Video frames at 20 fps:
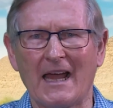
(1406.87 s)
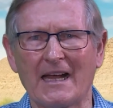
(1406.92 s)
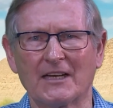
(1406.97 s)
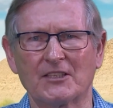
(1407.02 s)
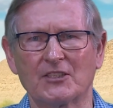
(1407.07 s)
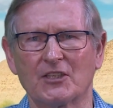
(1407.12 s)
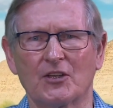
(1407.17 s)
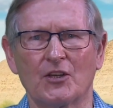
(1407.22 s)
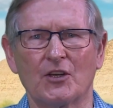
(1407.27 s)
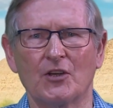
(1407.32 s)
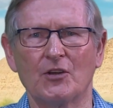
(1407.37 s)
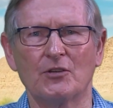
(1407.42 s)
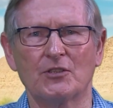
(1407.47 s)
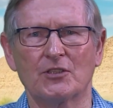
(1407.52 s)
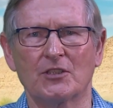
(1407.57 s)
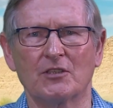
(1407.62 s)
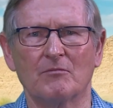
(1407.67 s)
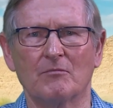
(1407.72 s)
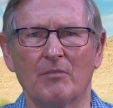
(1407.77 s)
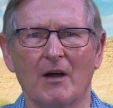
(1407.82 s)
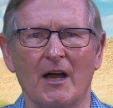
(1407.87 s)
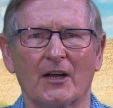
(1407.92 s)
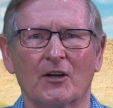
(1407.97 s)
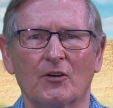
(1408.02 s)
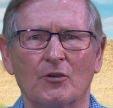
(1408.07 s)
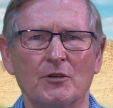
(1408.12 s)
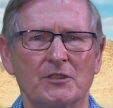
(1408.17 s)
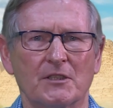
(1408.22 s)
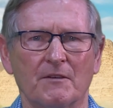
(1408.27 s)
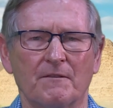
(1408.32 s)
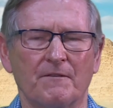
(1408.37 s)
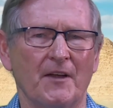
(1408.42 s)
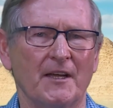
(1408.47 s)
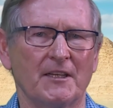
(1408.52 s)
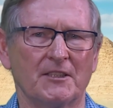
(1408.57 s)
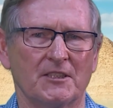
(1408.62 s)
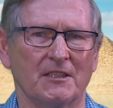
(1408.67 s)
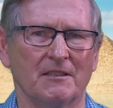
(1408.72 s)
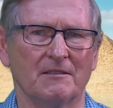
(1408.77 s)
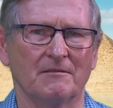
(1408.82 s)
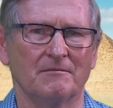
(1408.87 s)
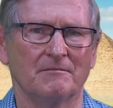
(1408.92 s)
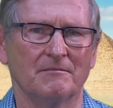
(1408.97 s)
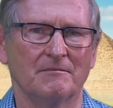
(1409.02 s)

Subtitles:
execution by crucifixion,